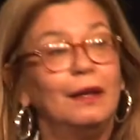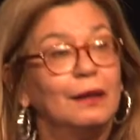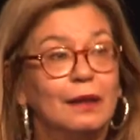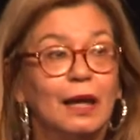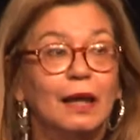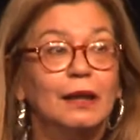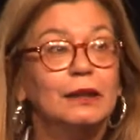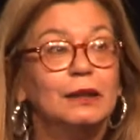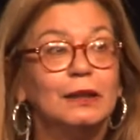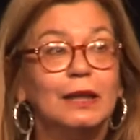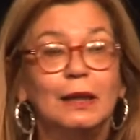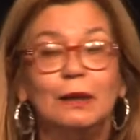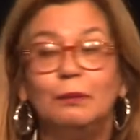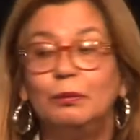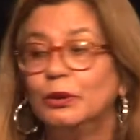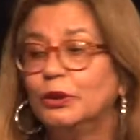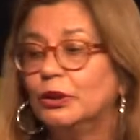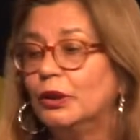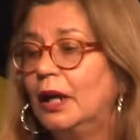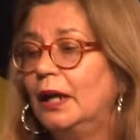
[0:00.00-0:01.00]

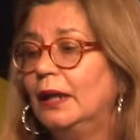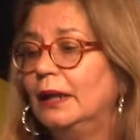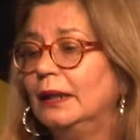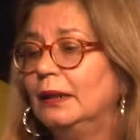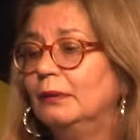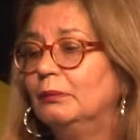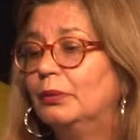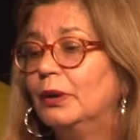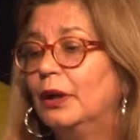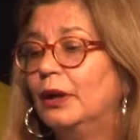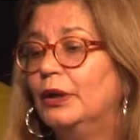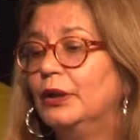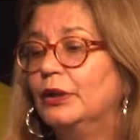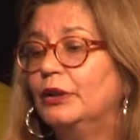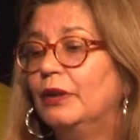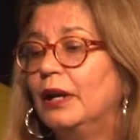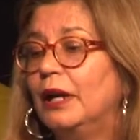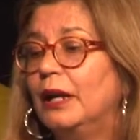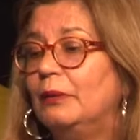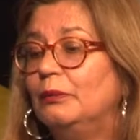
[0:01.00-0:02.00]
gatekeeper training
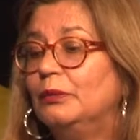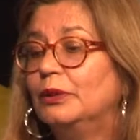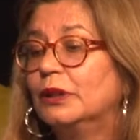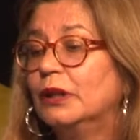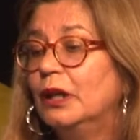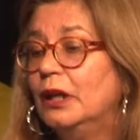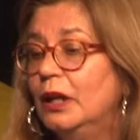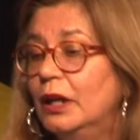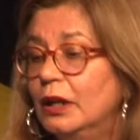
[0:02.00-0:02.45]
programs,